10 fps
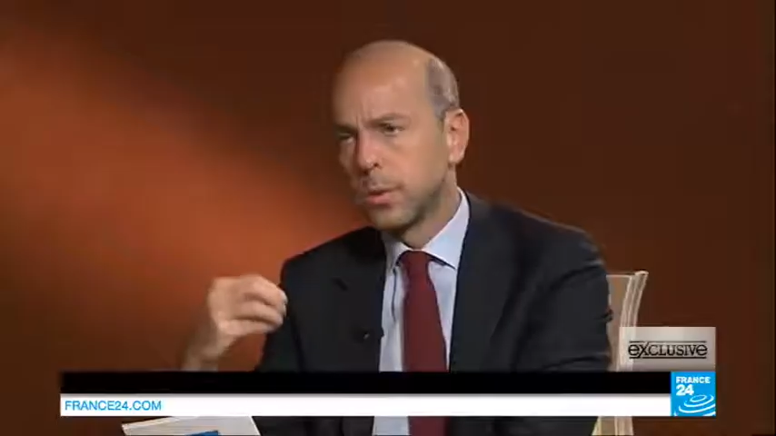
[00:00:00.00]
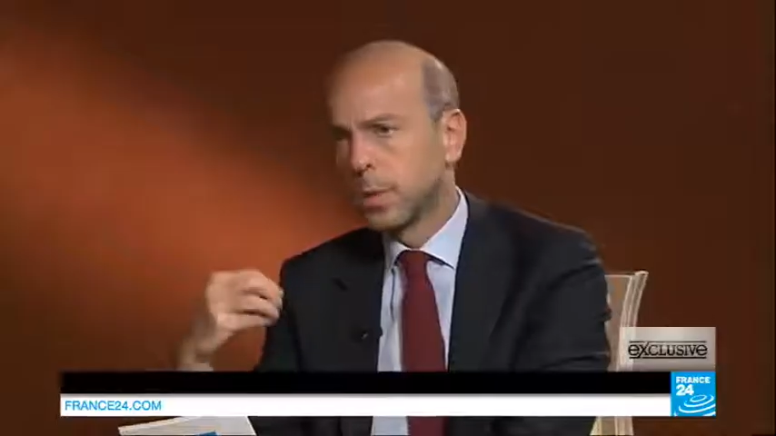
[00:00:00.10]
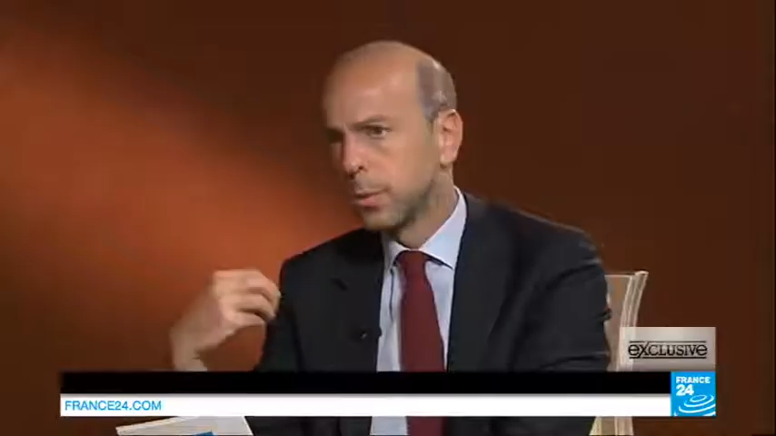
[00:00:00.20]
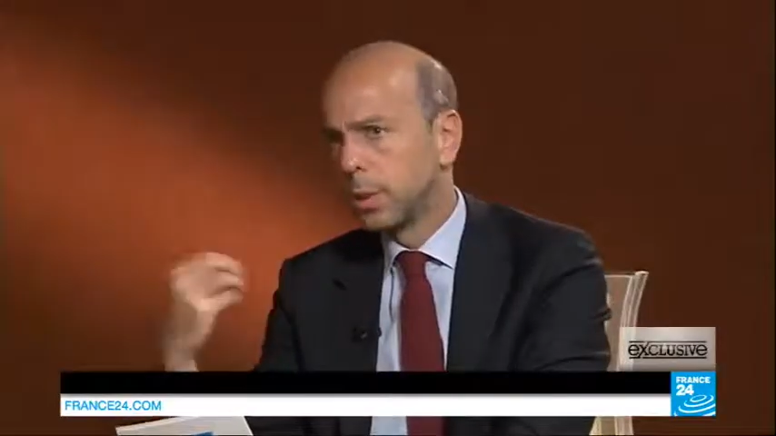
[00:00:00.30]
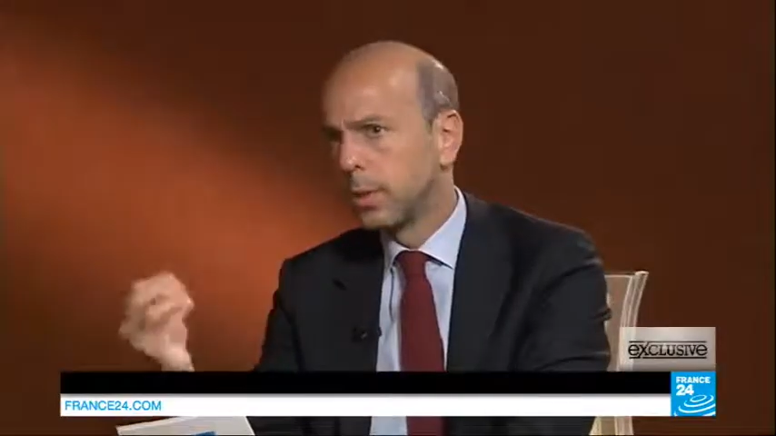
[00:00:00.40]

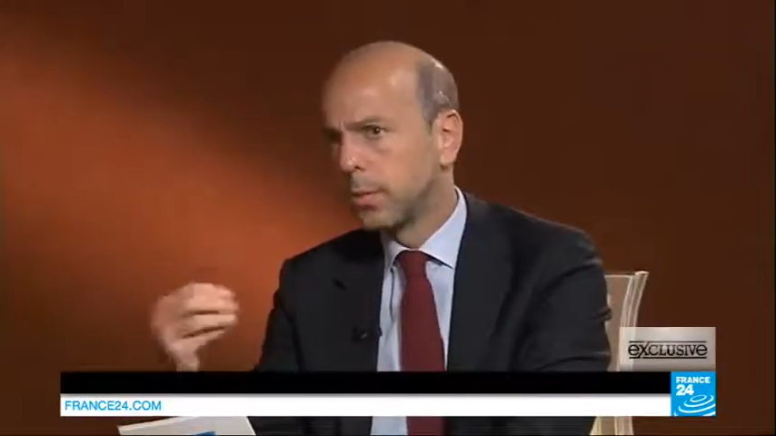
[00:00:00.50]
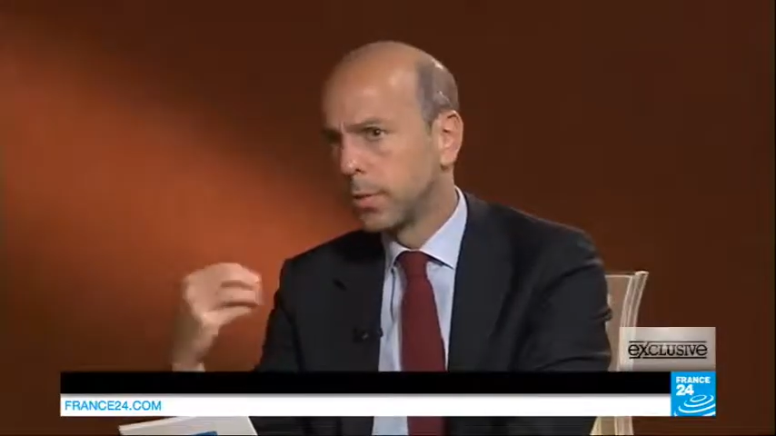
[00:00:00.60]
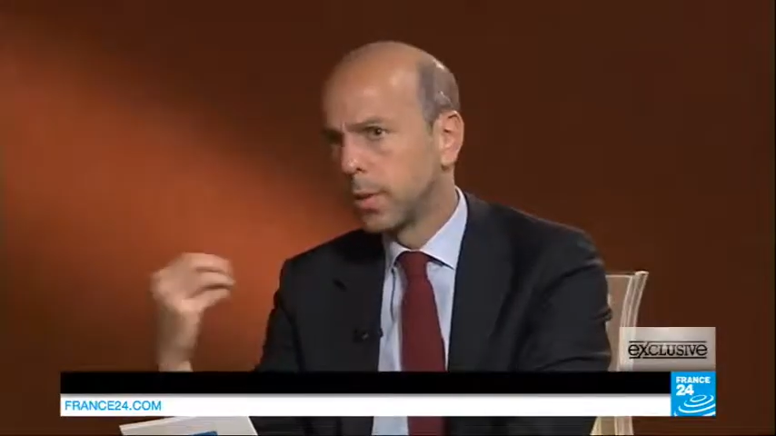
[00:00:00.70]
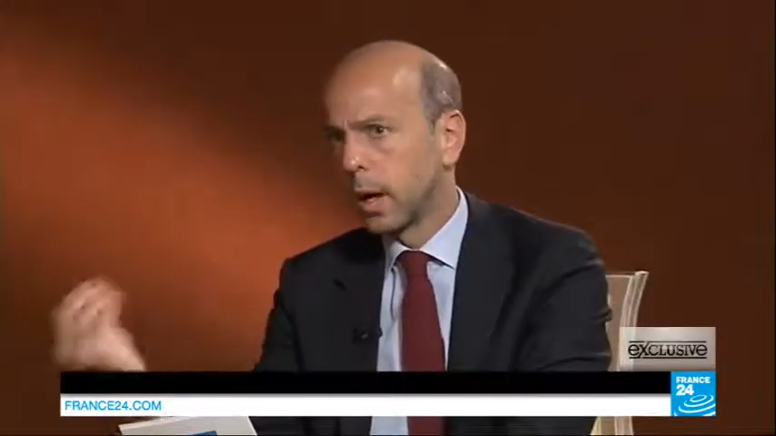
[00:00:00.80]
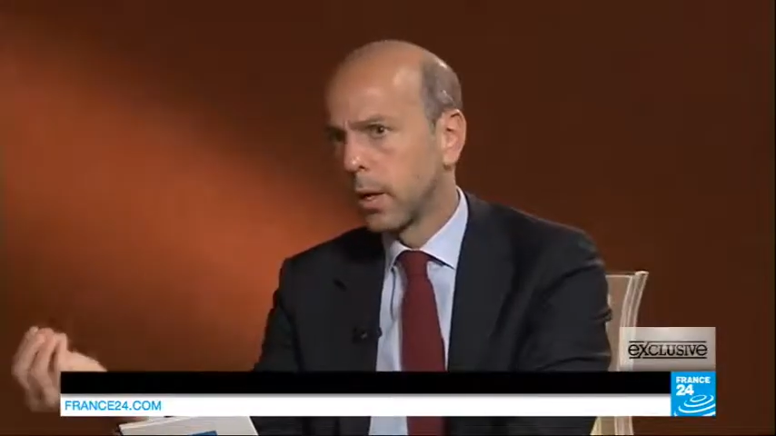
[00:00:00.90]
say we need to
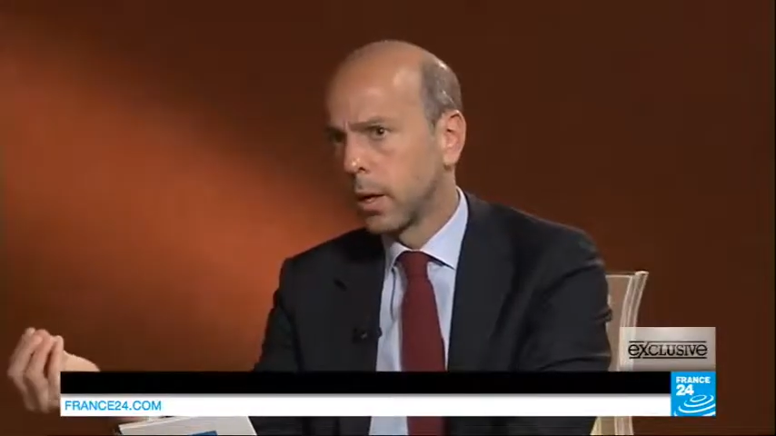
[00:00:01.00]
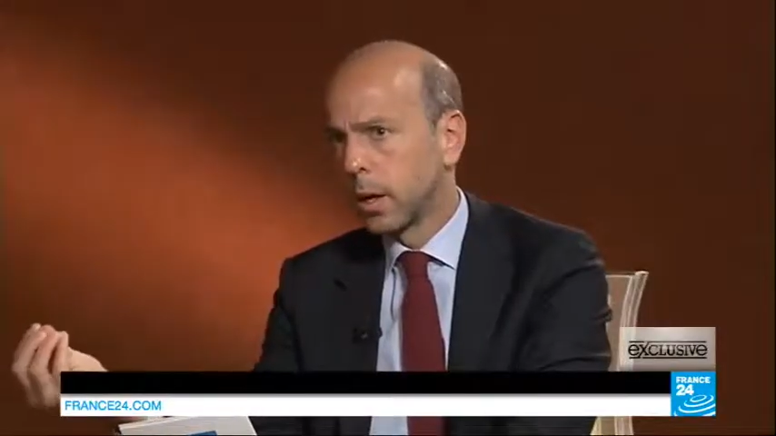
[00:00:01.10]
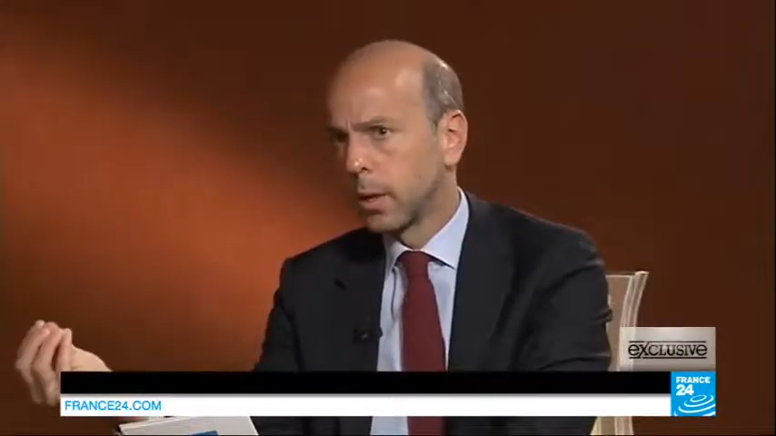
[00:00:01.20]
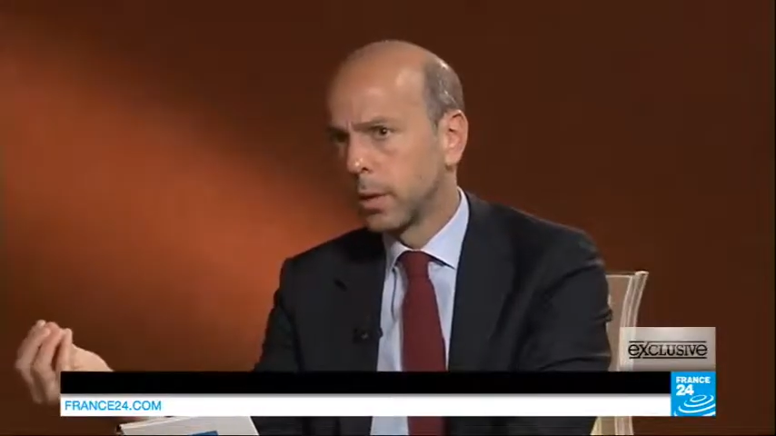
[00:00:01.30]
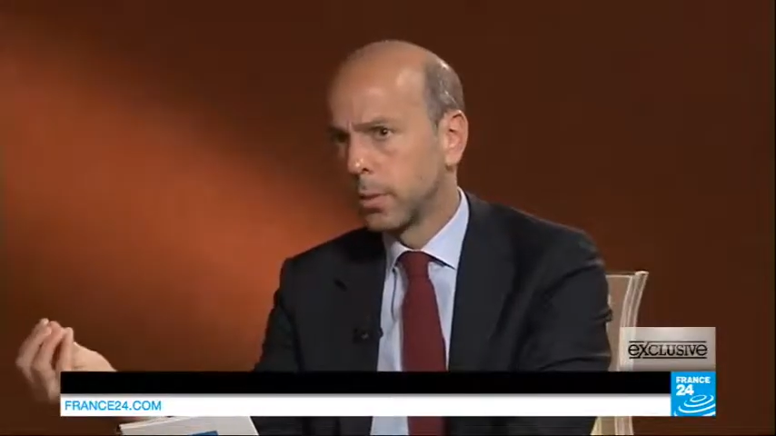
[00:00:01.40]

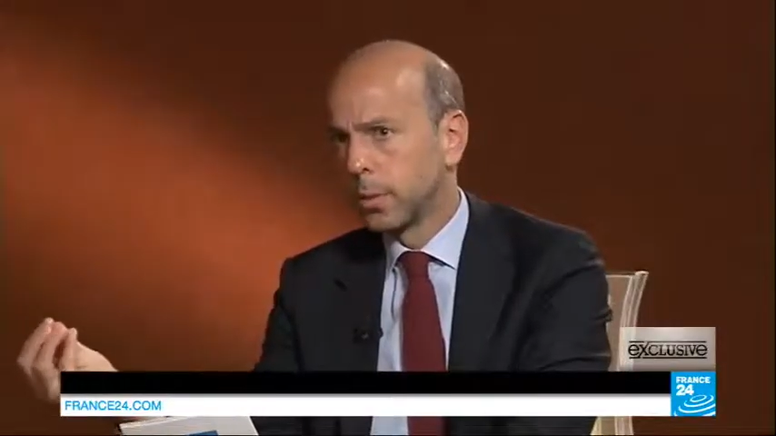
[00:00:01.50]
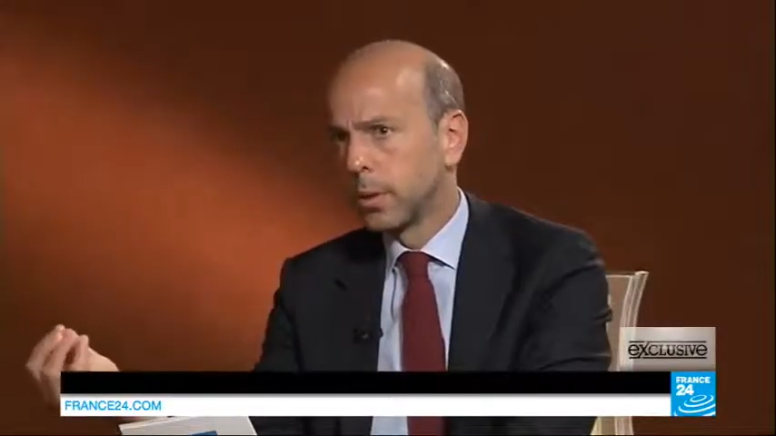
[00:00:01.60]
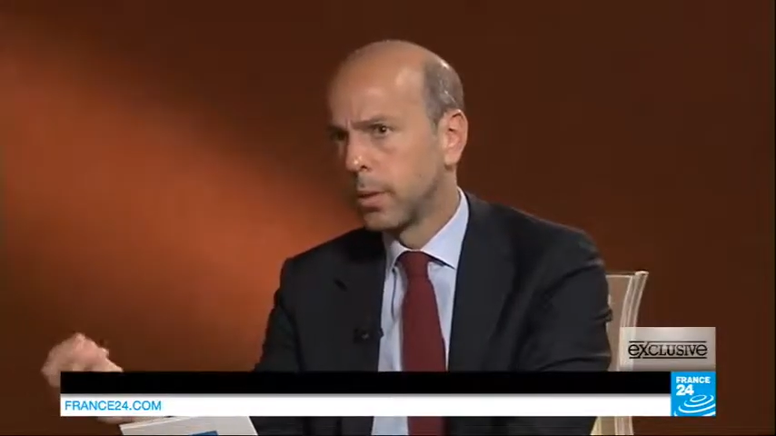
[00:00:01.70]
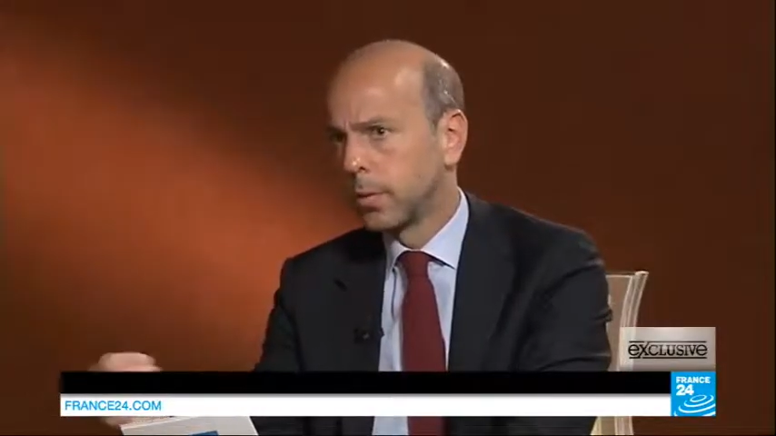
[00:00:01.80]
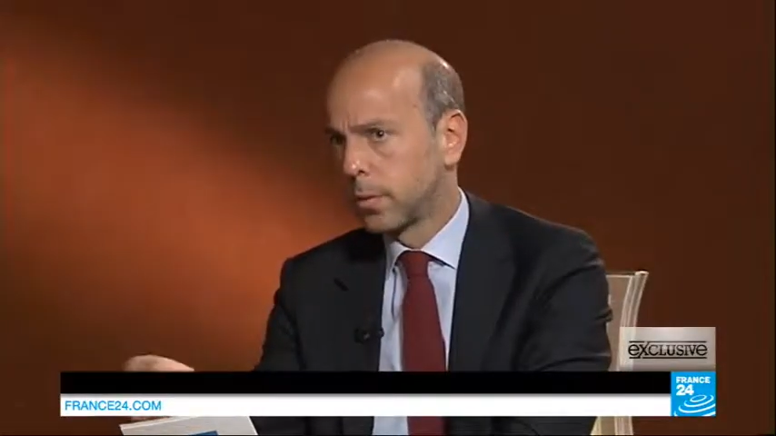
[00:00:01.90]
dialogue with